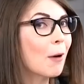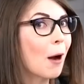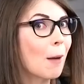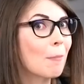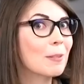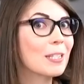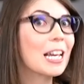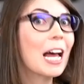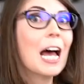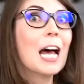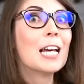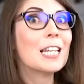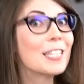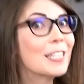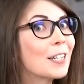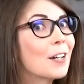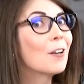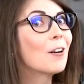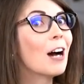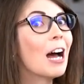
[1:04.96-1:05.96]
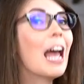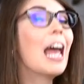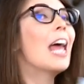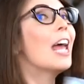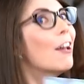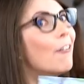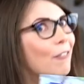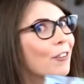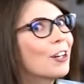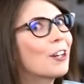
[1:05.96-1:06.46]
props. So
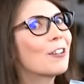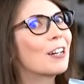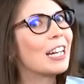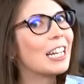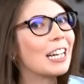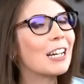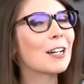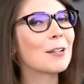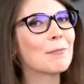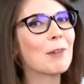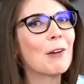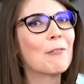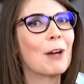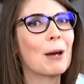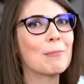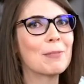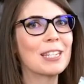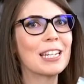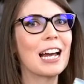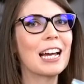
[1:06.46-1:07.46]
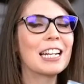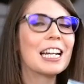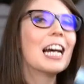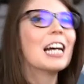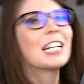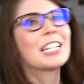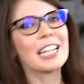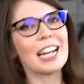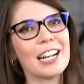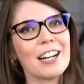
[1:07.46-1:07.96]
if you're already on my website,
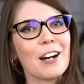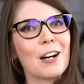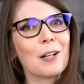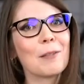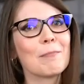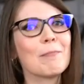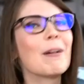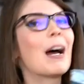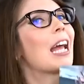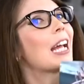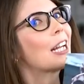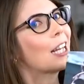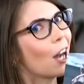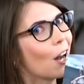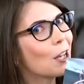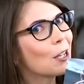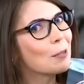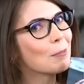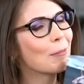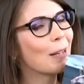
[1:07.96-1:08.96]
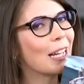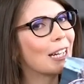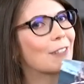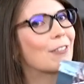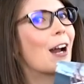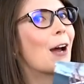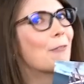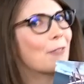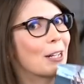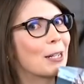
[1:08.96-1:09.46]
check out my cosplay
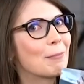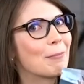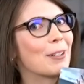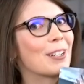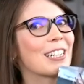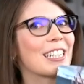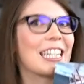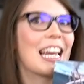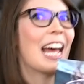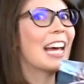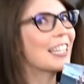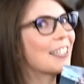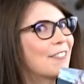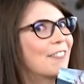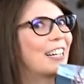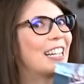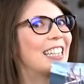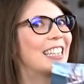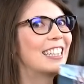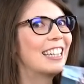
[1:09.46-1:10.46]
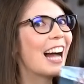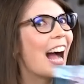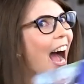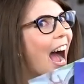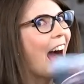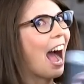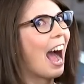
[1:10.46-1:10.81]
crafting books as well.